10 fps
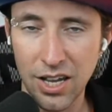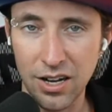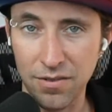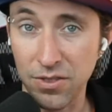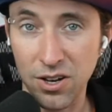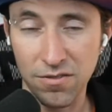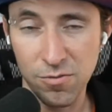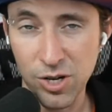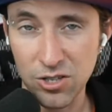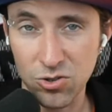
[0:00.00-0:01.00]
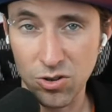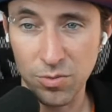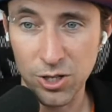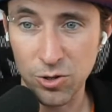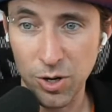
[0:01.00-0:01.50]
And if the government sold a
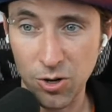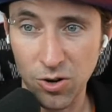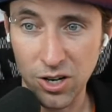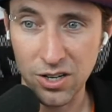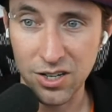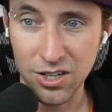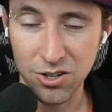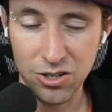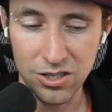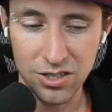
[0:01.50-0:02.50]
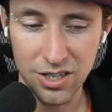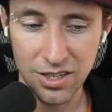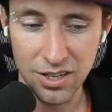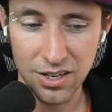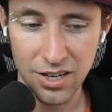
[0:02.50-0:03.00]
bunch of Bitcoin, you can see
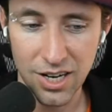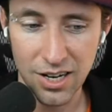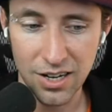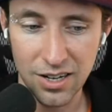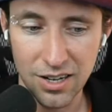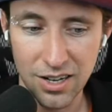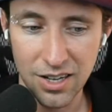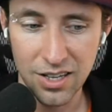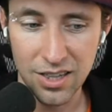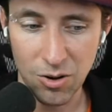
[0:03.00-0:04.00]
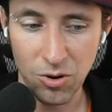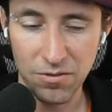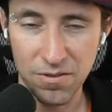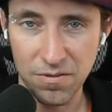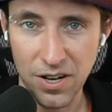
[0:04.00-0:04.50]
that that would
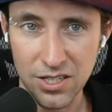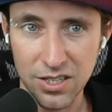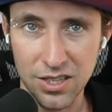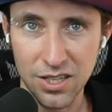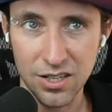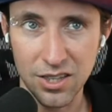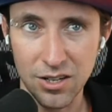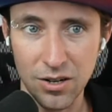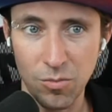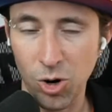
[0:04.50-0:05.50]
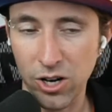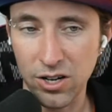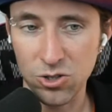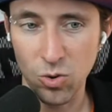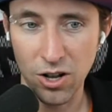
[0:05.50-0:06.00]
have affected the Ethereum market
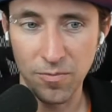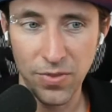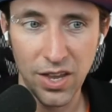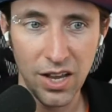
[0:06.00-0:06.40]
as well.